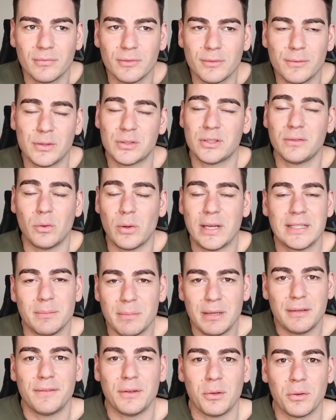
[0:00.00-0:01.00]
first of all, he's a
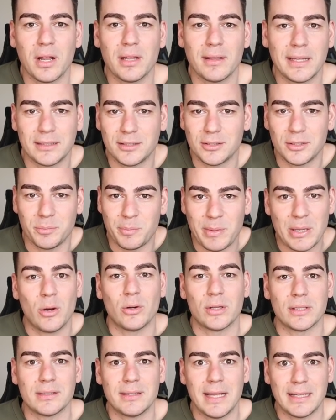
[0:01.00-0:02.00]
midfielder. Let's just be
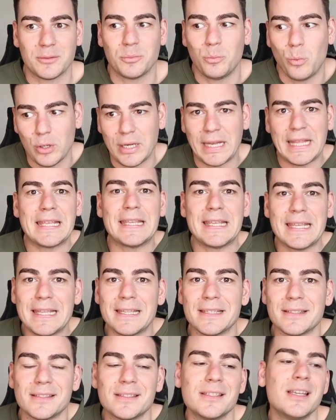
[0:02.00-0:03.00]
honest. That's what he
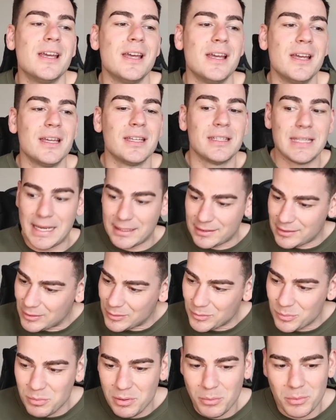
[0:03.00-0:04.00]
is.
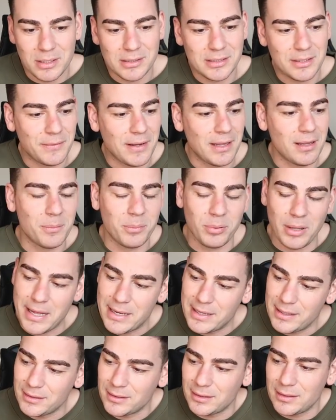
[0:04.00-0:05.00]
Yes, we want to develop
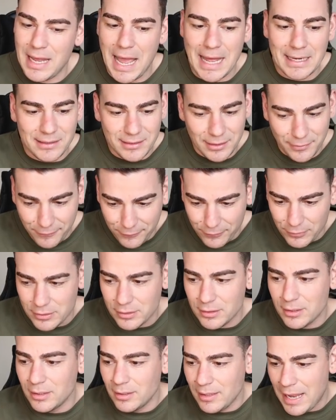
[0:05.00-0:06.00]
players and add
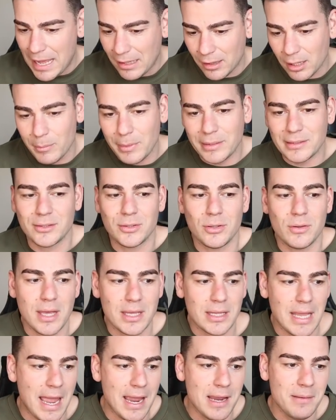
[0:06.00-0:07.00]
different elements to their
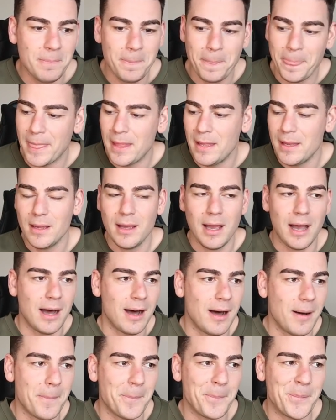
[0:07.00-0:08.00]
game.
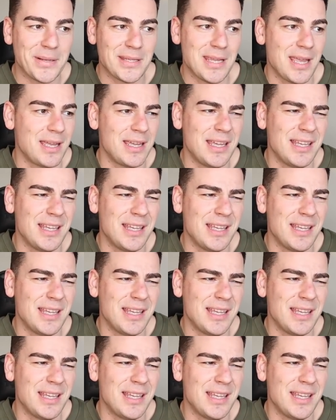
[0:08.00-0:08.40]
Um, but yeah,